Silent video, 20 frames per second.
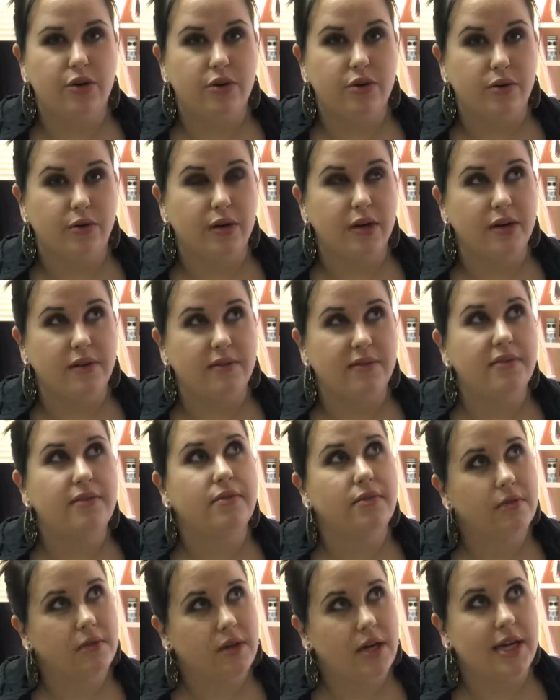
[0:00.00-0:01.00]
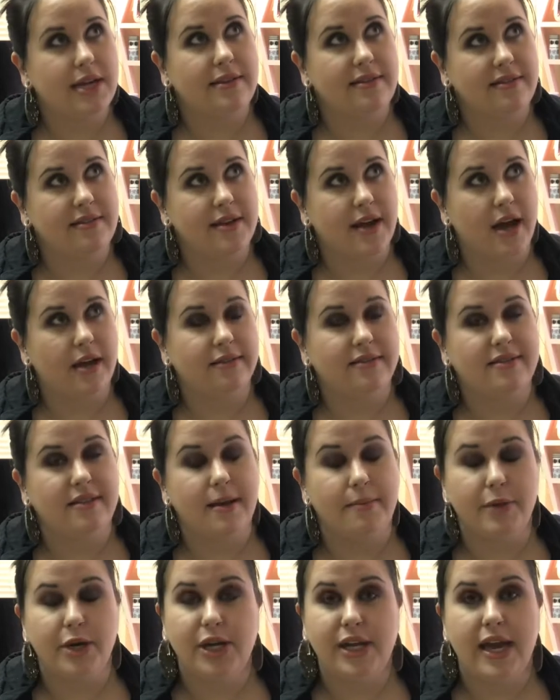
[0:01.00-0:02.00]
Of course, it's not
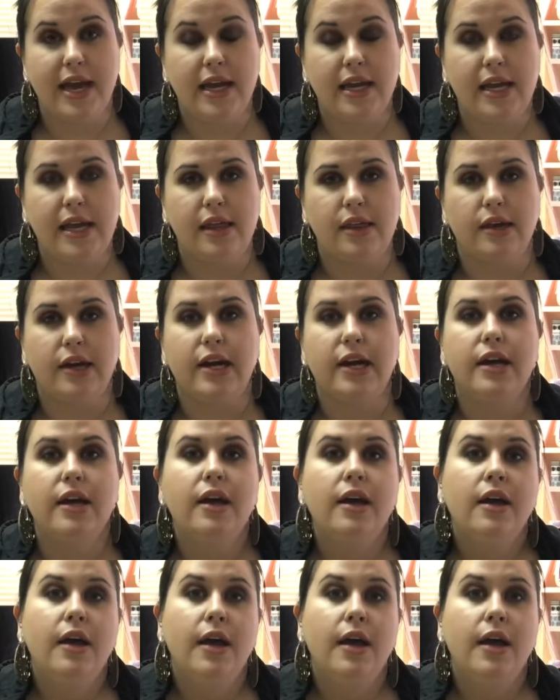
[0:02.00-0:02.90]
summer yet either